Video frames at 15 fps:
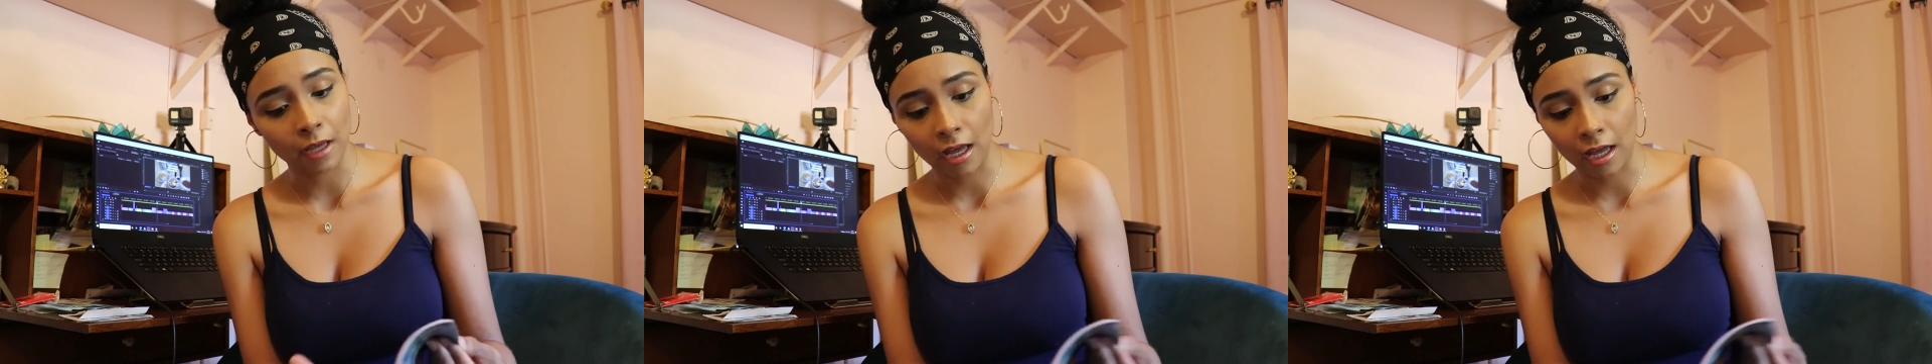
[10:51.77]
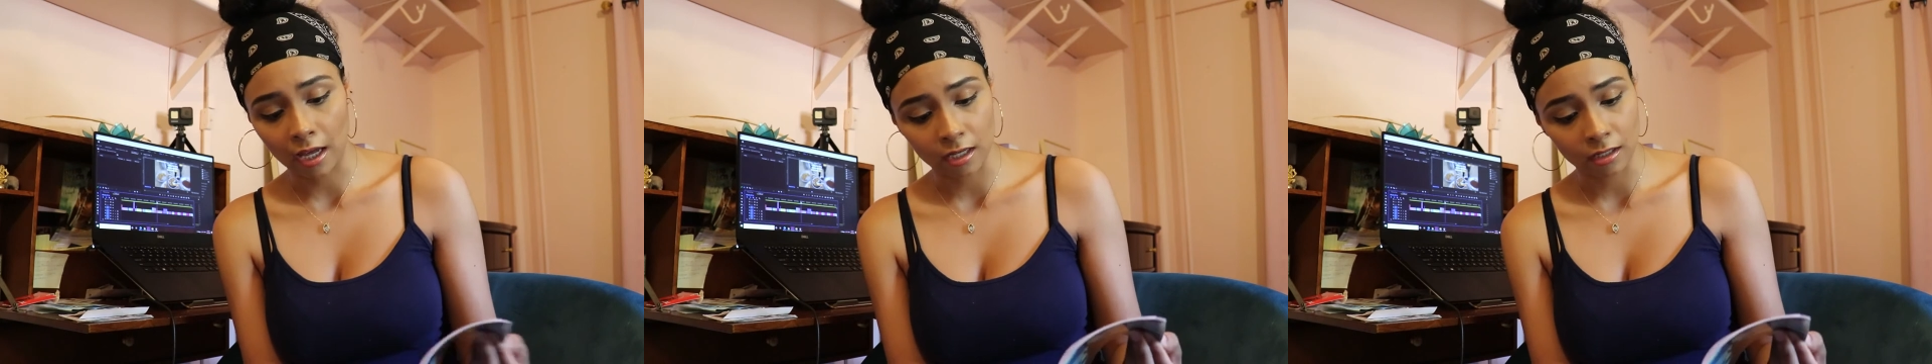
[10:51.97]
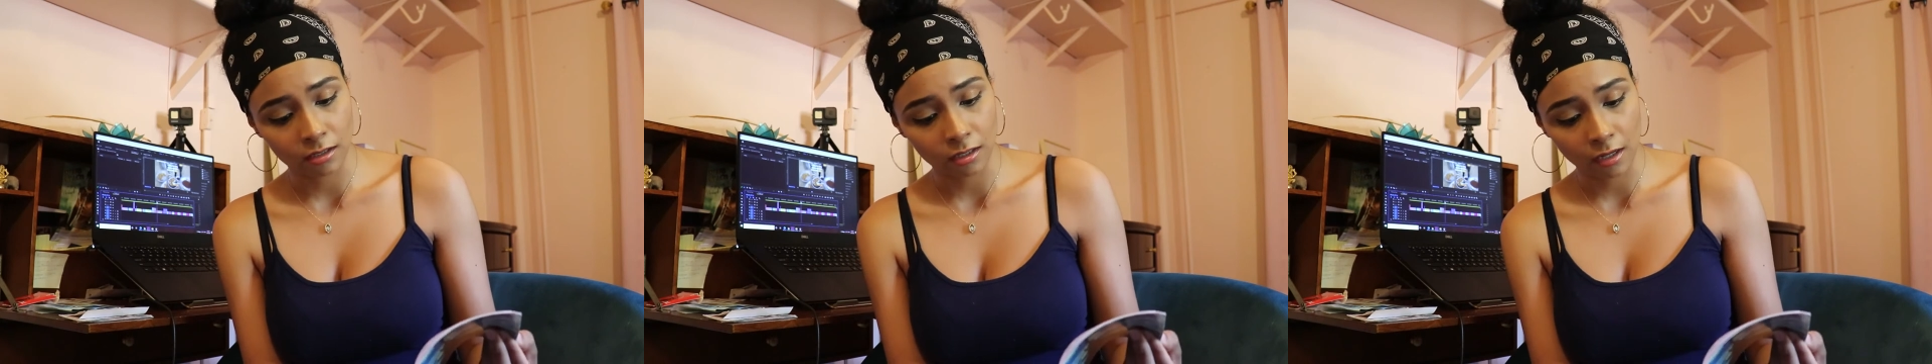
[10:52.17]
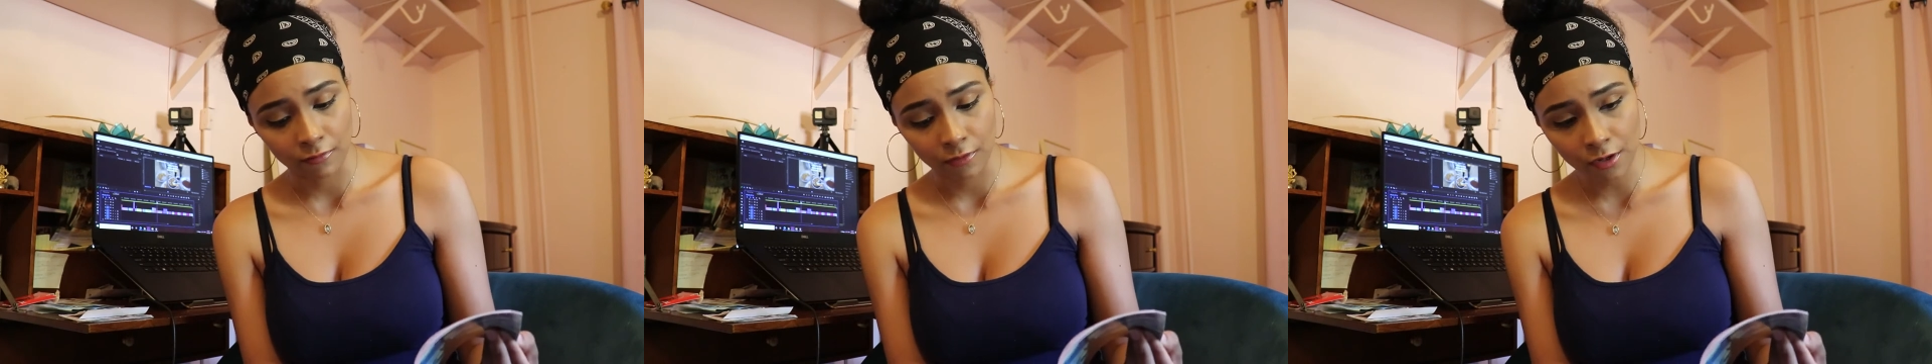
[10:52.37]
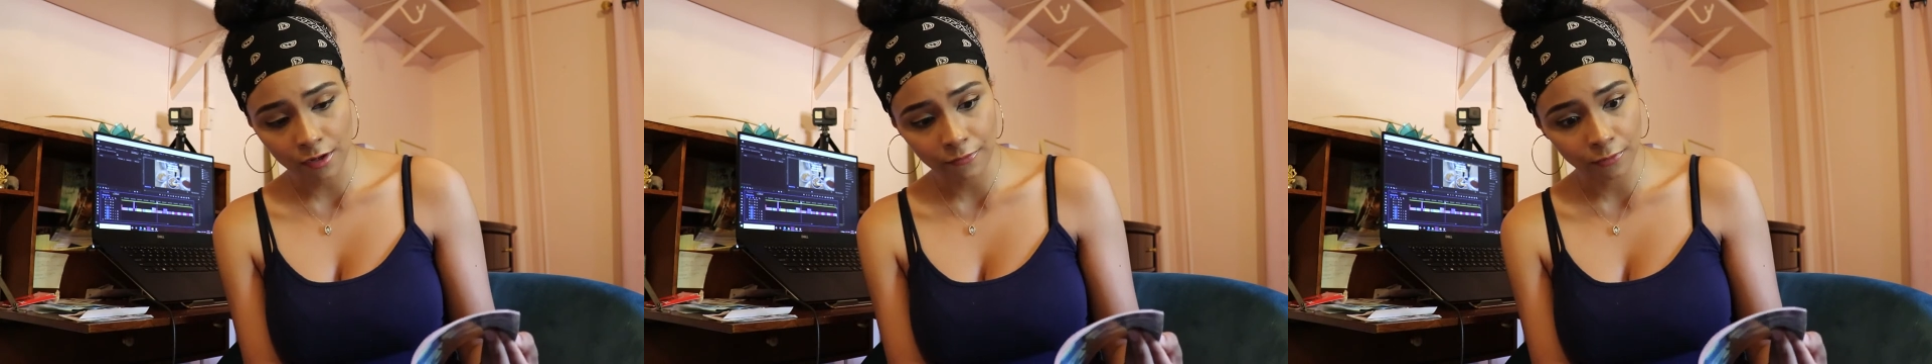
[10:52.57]
and if
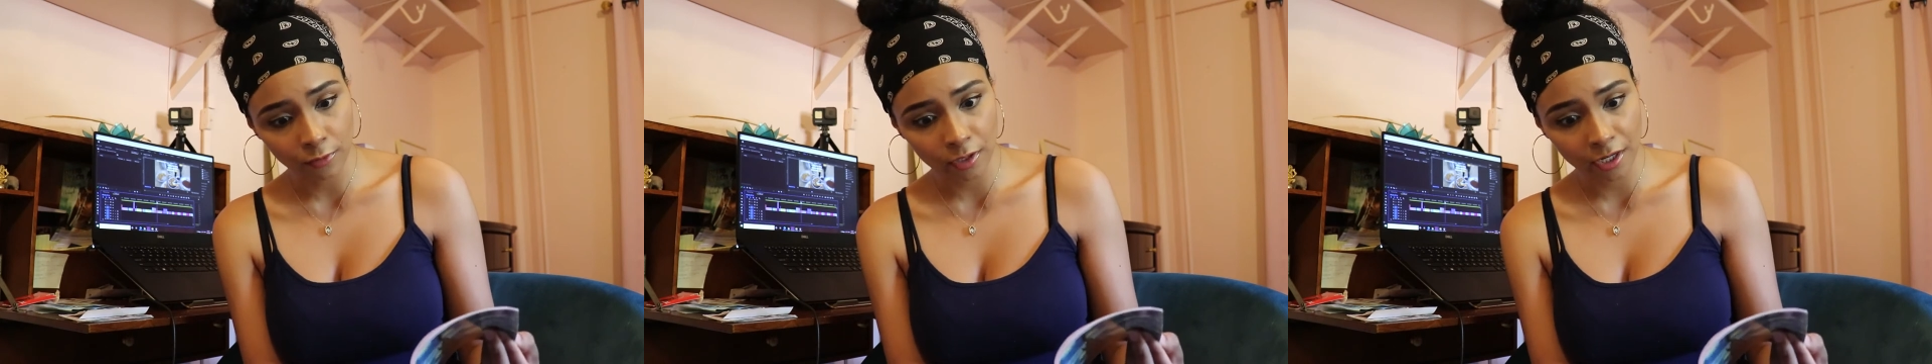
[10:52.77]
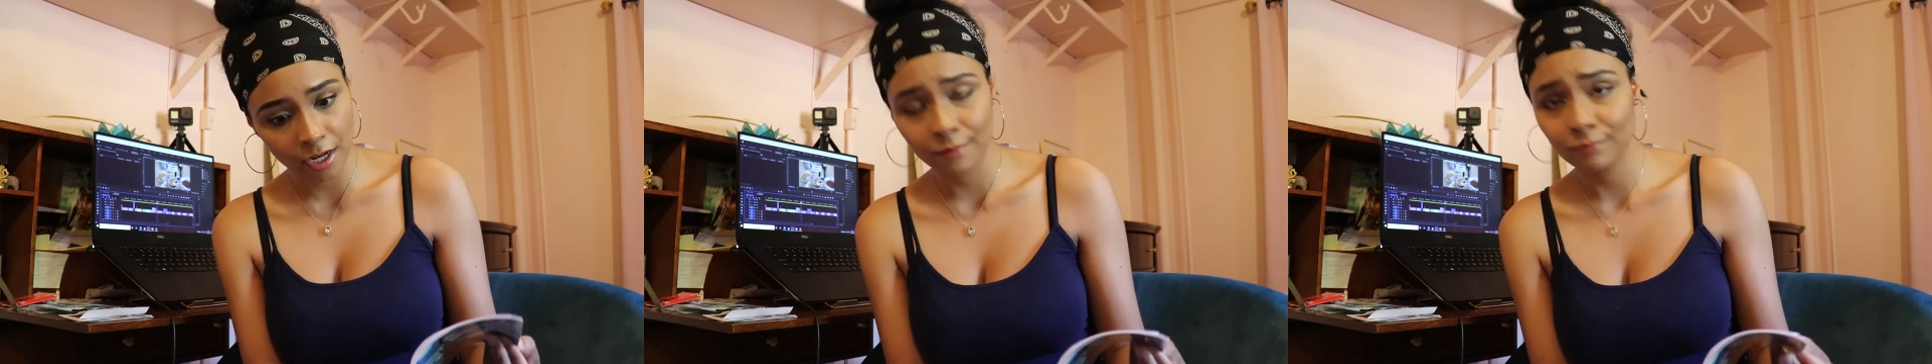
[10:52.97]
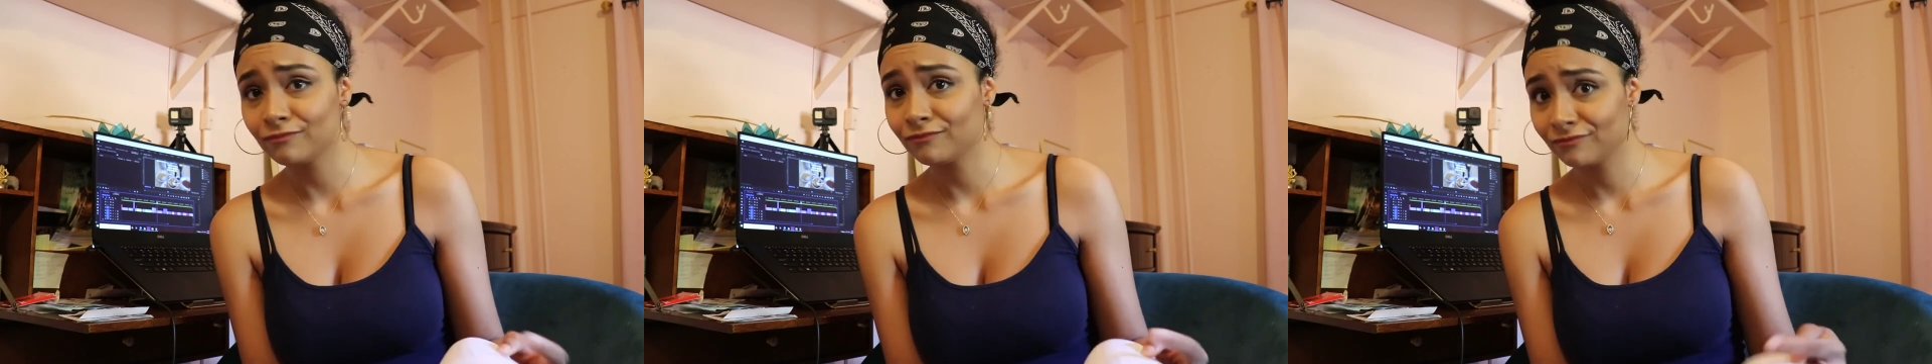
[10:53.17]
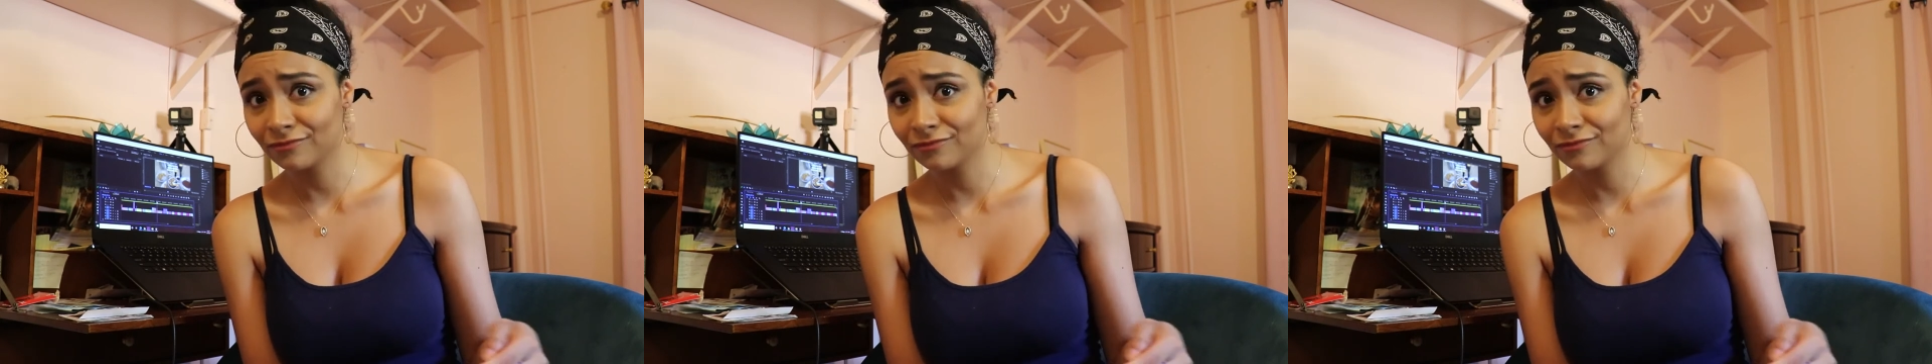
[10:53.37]
you're a foodie,